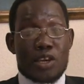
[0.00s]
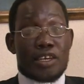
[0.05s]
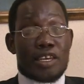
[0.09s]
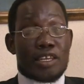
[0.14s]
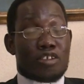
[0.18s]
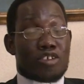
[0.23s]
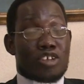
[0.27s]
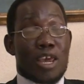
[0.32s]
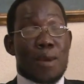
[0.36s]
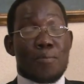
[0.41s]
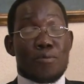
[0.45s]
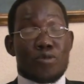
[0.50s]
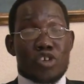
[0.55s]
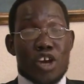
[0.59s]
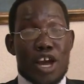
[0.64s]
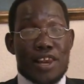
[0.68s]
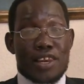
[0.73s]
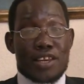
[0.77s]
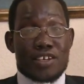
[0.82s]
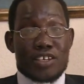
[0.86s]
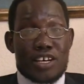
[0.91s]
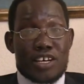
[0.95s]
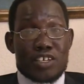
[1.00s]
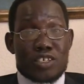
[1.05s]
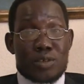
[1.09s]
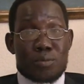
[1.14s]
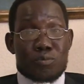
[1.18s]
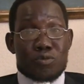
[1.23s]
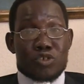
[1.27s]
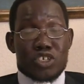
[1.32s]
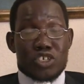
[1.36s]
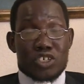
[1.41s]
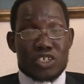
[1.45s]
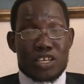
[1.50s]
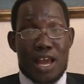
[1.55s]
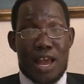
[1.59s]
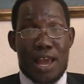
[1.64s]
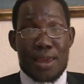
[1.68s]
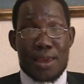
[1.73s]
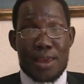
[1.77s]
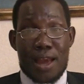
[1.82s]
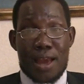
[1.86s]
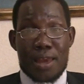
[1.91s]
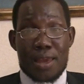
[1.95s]
the same challenge as a priest
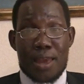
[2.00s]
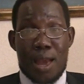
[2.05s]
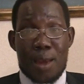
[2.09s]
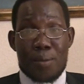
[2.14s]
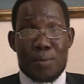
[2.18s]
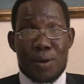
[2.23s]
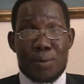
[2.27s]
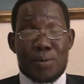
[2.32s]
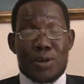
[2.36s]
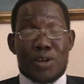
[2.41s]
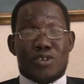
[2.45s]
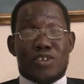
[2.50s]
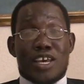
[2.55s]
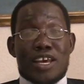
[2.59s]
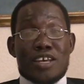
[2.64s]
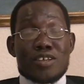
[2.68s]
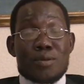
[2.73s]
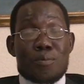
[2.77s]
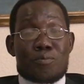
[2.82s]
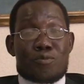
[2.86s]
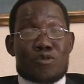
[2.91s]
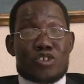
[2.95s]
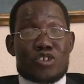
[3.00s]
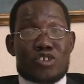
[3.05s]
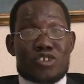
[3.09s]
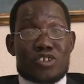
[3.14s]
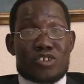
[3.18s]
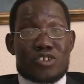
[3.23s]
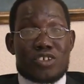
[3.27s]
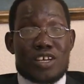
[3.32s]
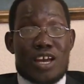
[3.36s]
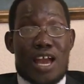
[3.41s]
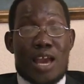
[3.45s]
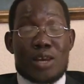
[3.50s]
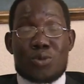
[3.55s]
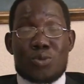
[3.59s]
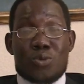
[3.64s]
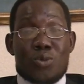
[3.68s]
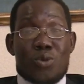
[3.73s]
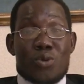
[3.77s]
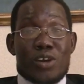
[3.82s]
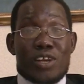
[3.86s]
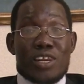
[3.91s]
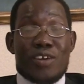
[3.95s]
I, I, I because as a priest I do
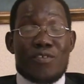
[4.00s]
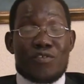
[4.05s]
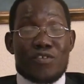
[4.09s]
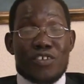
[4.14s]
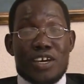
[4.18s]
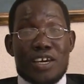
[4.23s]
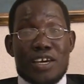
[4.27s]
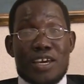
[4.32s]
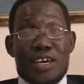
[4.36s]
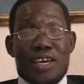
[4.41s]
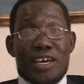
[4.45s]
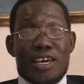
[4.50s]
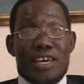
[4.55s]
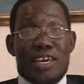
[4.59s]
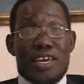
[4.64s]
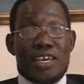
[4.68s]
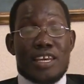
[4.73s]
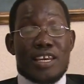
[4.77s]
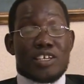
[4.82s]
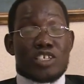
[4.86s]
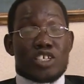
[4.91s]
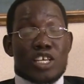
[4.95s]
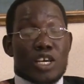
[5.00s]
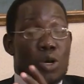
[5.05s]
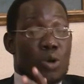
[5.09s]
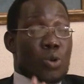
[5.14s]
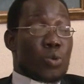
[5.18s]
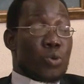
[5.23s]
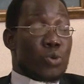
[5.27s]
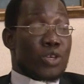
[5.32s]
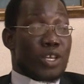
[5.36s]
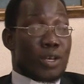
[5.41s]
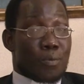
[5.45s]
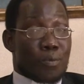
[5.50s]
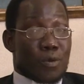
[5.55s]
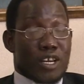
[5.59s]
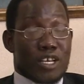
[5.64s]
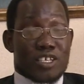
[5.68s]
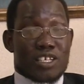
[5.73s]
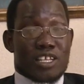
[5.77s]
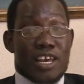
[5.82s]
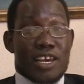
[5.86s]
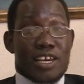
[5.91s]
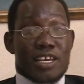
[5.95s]
not live in a secluded
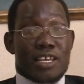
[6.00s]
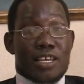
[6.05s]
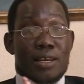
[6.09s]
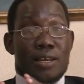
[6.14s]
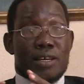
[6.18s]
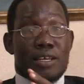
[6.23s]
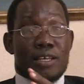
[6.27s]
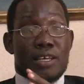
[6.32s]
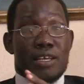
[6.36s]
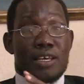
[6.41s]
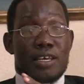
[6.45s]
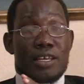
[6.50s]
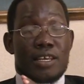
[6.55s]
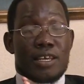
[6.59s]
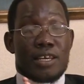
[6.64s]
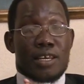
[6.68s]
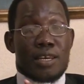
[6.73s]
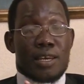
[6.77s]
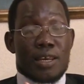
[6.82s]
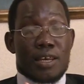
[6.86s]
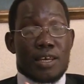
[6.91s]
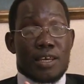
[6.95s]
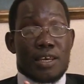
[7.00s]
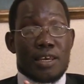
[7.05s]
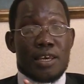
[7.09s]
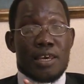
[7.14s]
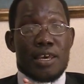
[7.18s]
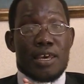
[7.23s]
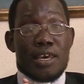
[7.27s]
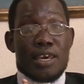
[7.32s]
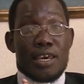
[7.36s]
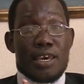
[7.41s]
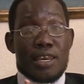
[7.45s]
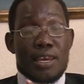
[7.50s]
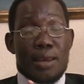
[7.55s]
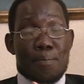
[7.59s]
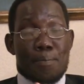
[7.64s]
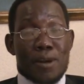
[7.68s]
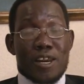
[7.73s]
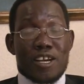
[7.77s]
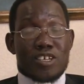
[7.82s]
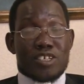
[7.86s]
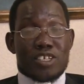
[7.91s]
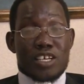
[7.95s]
place like in a, in a, in a, in a, in a
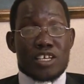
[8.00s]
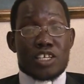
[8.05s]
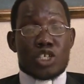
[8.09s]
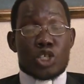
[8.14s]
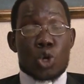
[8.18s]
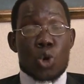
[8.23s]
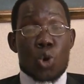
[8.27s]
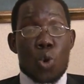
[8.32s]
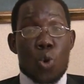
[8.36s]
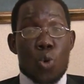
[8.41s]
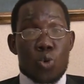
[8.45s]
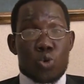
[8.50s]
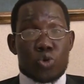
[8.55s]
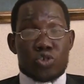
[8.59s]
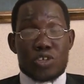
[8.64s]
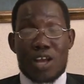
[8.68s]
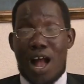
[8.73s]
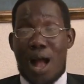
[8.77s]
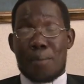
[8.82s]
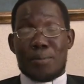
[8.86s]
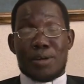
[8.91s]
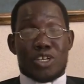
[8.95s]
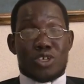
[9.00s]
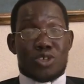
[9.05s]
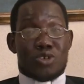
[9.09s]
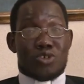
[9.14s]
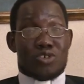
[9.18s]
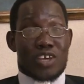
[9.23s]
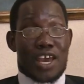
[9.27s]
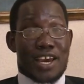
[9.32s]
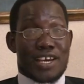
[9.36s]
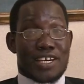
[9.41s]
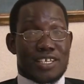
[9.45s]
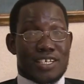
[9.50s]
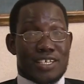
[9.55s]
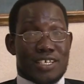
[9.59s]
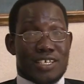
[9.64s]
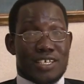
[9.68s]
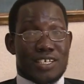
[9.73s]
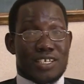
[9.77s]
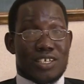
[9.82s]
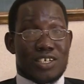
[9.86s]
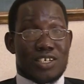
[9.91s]
place that is closed. I'm in a society.